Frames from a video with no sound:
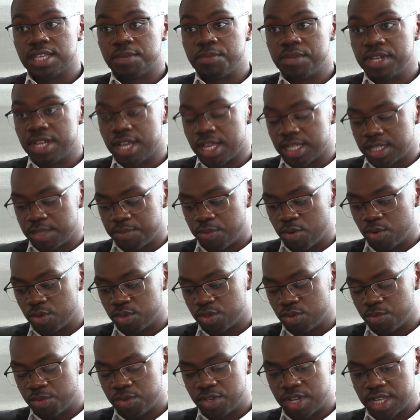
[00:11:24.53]
I mean, I
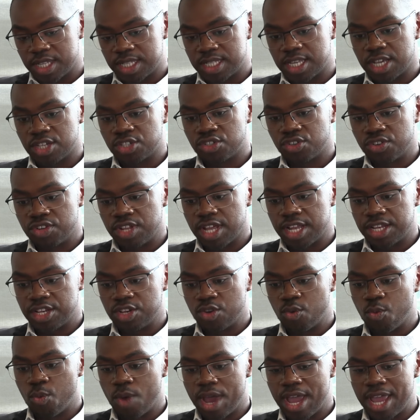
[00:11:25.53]
suppose nobody has touched on that
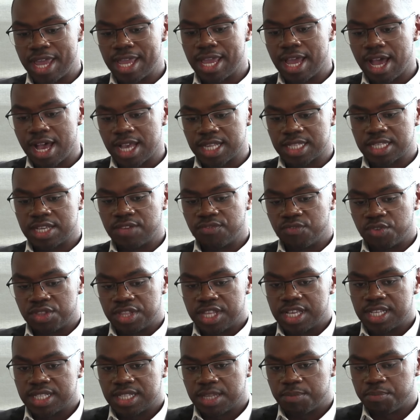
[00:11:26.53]
in a way, asking for
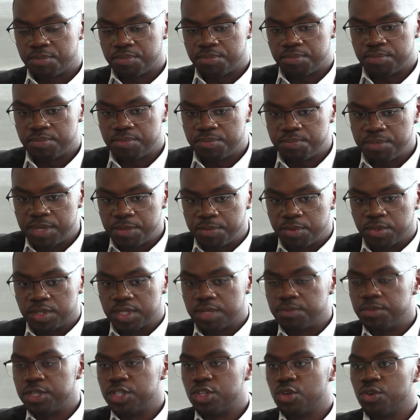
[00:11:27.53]
things that people
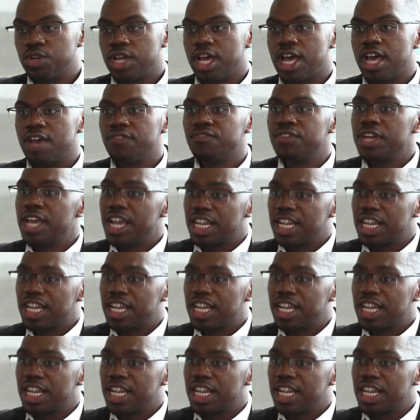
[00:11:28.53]
simply don't have.